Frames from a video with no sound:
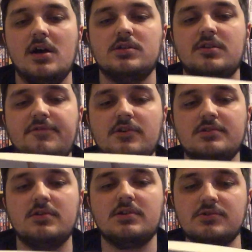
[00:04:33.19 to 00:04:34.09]
So the
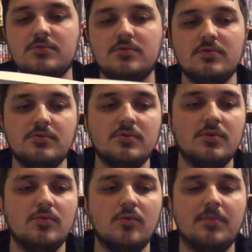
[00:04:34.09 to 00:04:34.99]
first arc is all
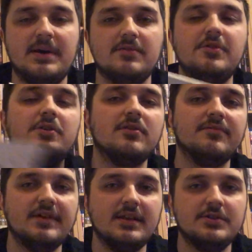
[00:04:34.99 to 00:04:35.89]
about, you know, the
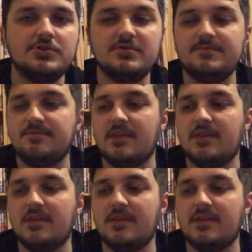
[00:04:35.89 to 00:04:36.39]
village,